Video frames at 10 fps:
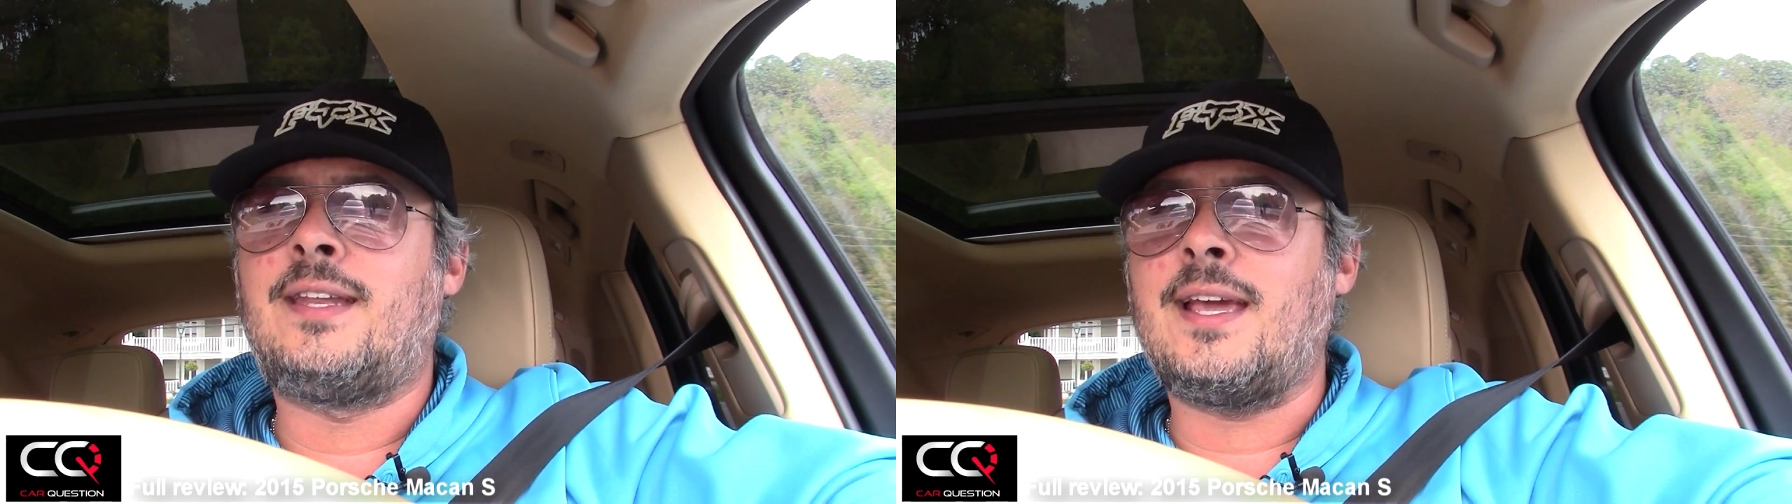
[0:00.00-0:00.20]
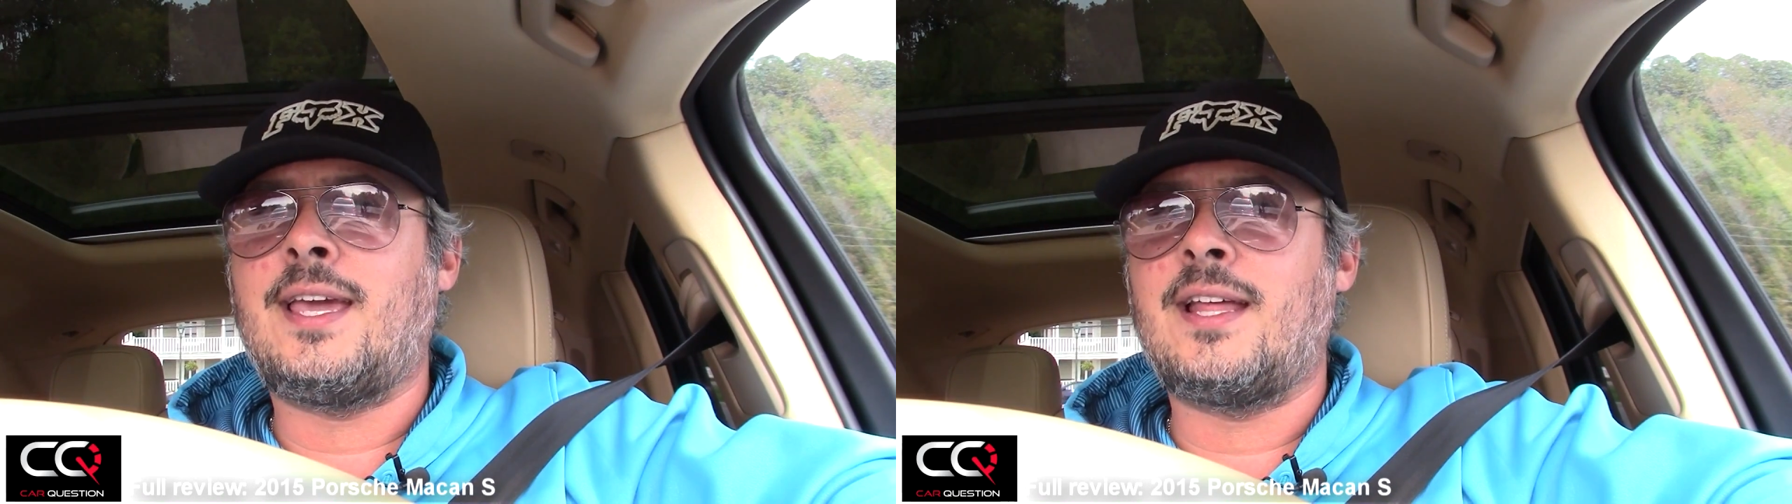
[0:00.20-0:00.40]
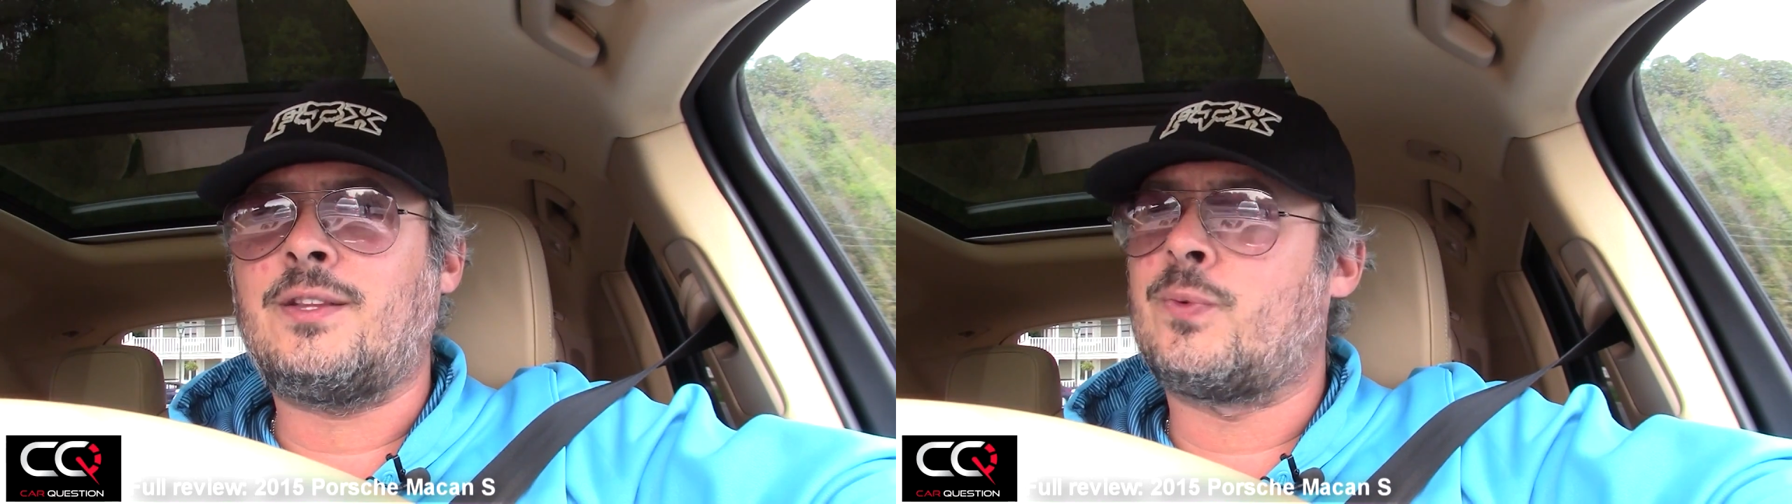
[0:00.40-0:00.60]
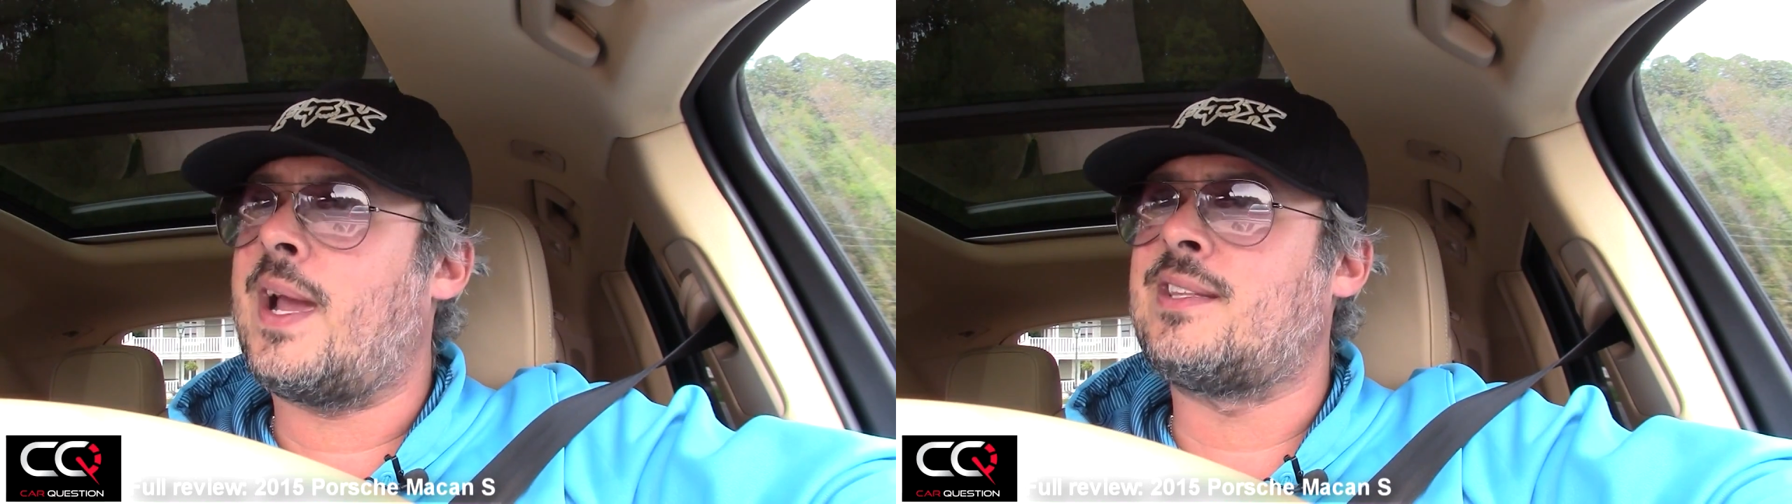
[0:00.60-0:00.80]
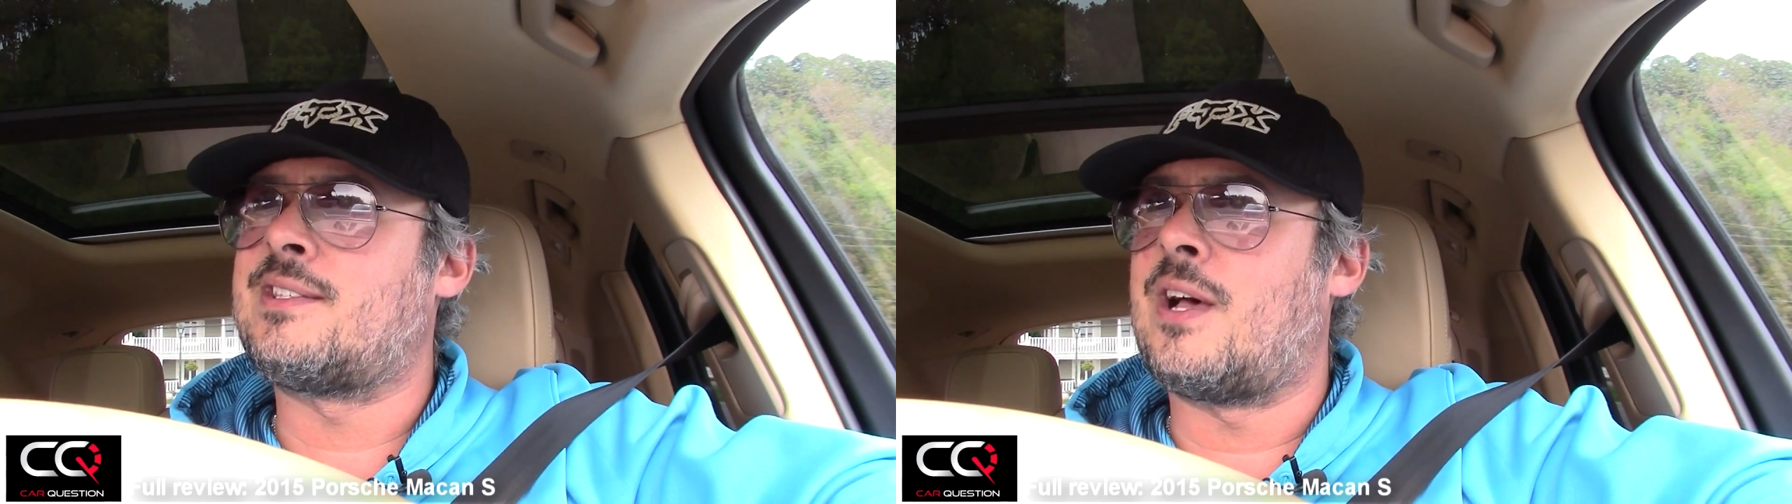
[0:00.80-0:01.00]
ticket
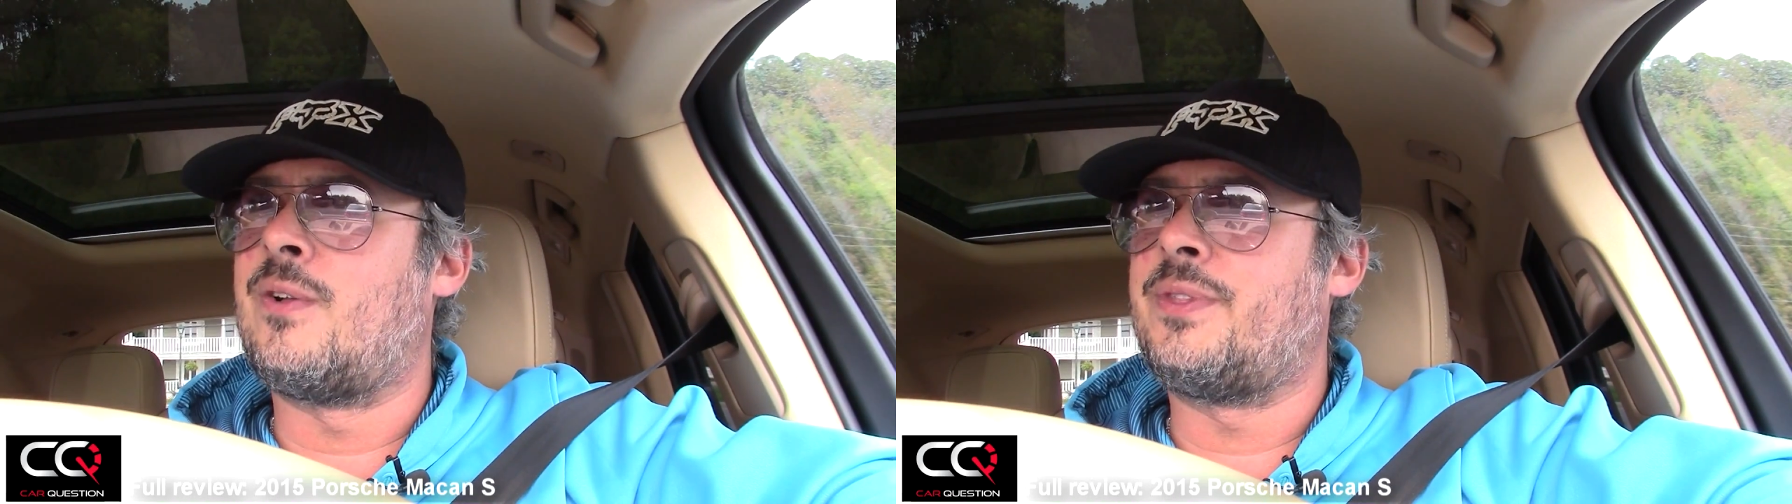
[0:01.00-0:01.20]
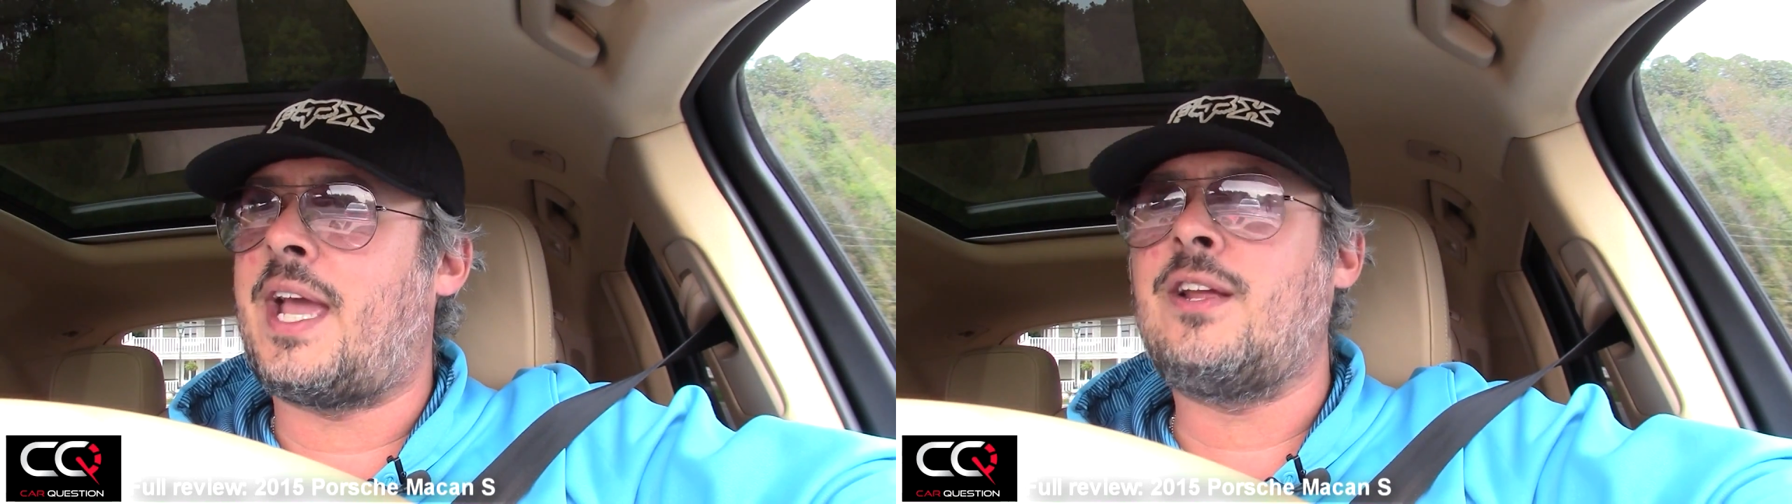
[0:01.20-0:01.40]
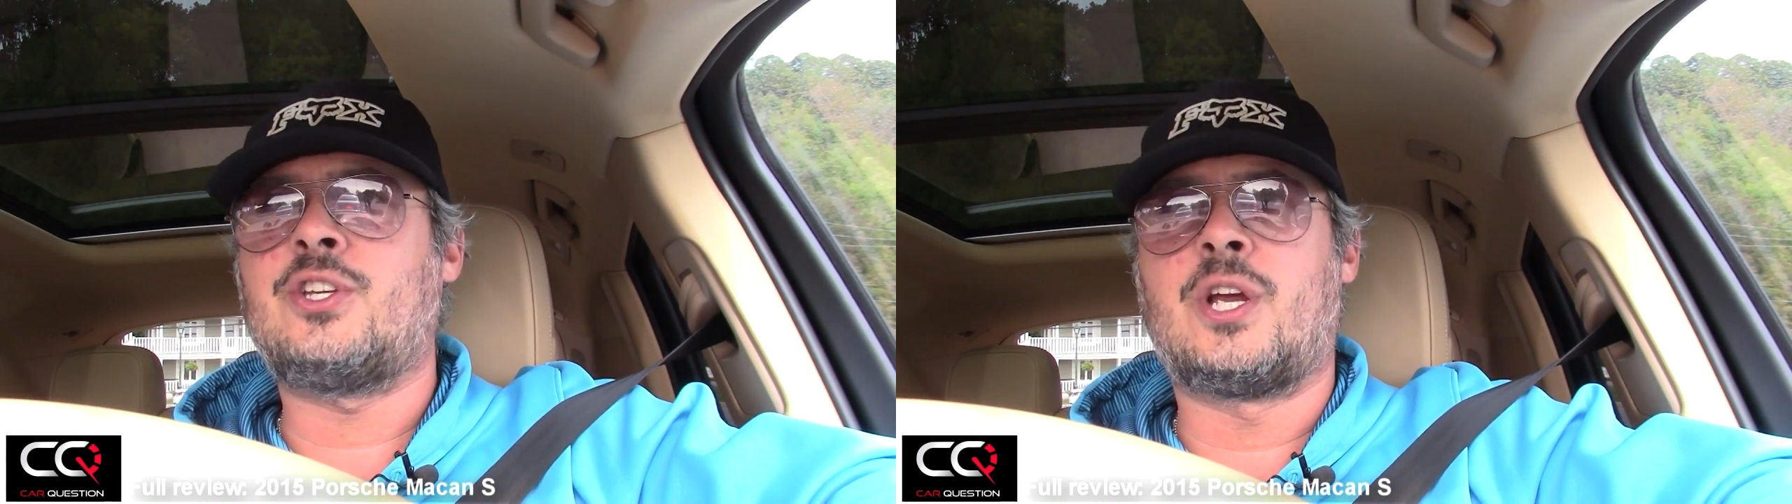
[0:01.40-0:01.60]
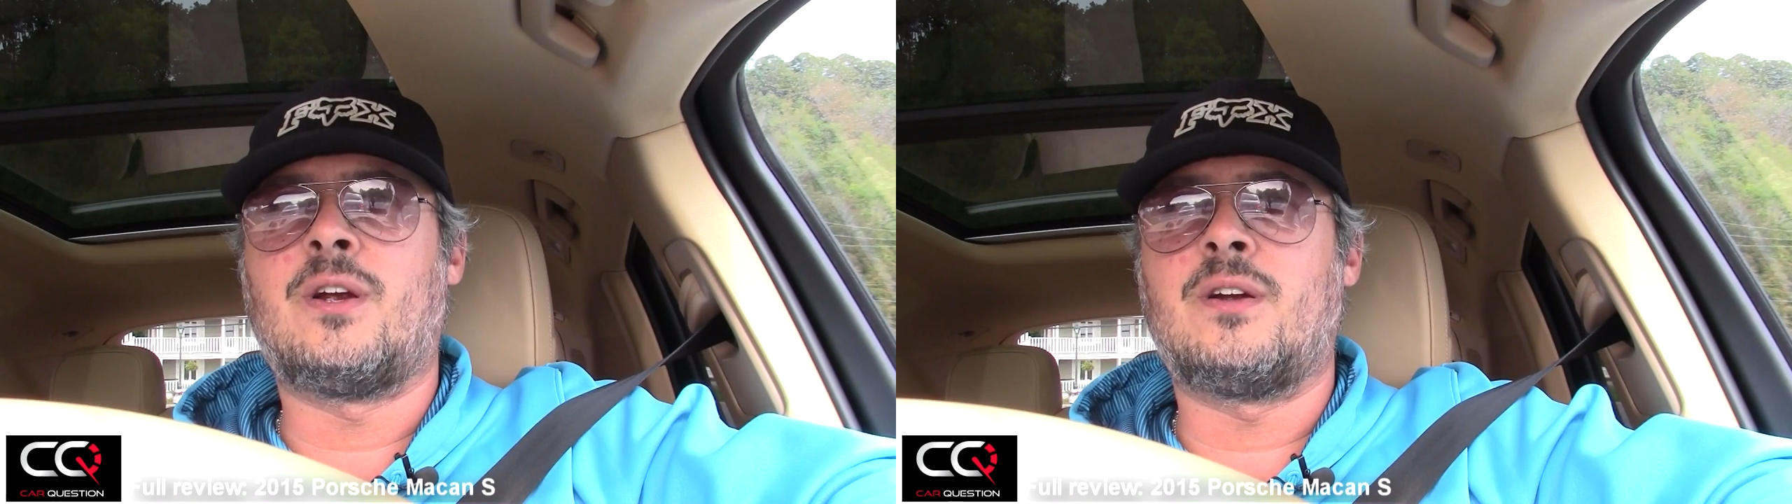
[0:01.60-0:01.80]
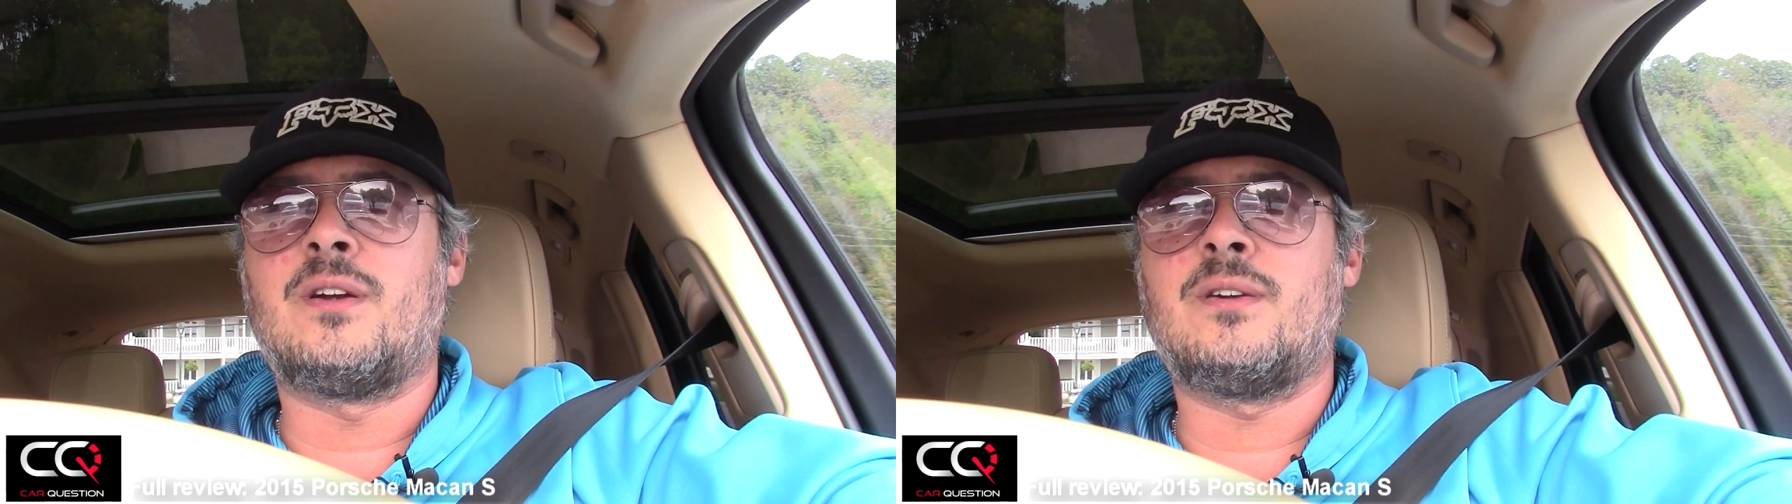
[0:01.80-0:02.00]
red zone
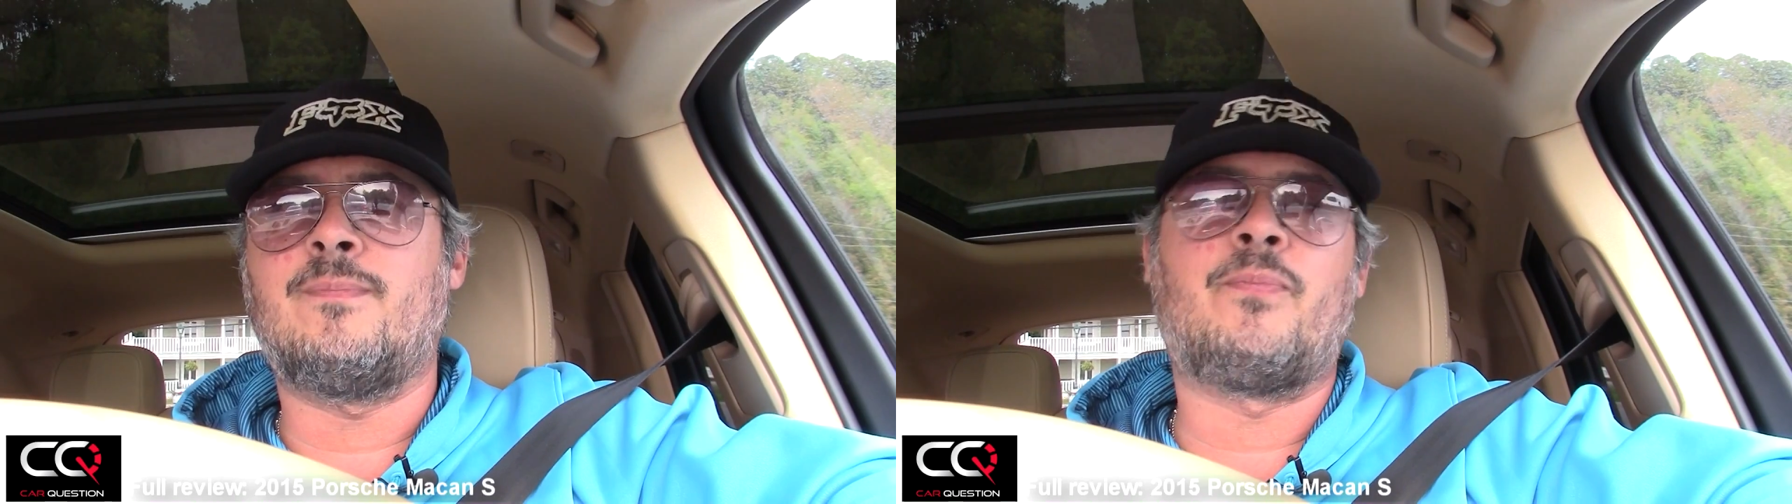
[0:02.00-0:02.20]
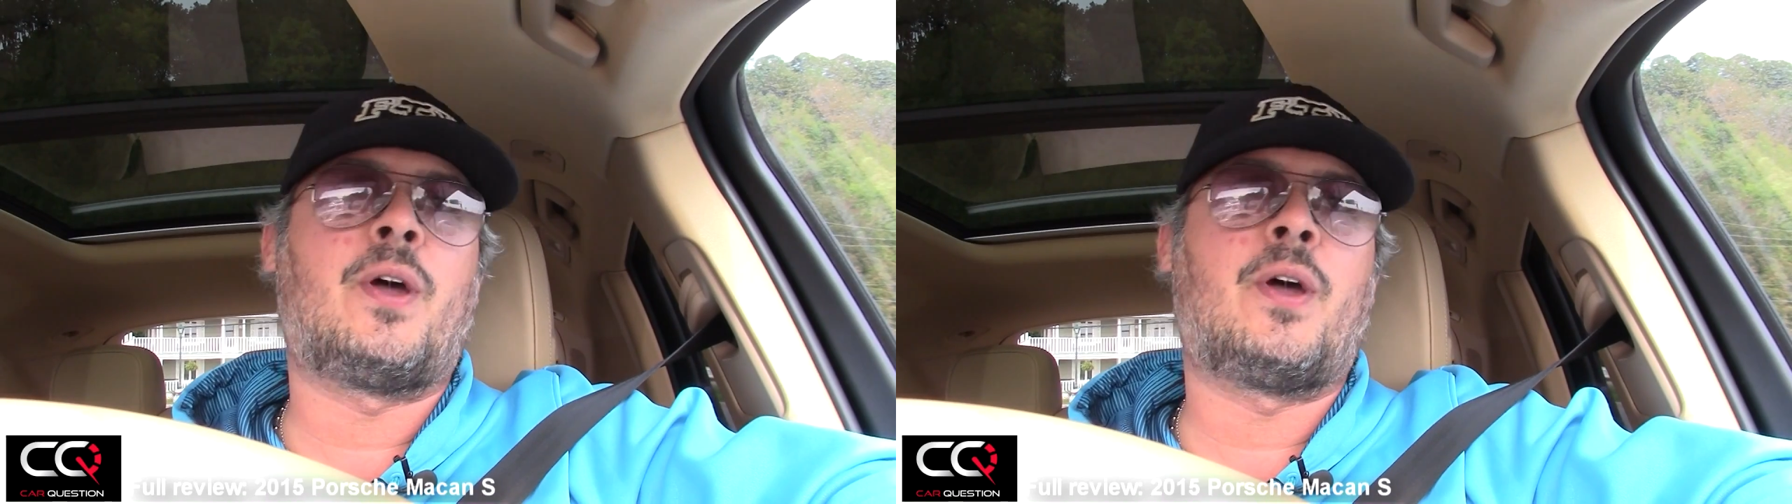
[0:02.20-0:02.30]
danger.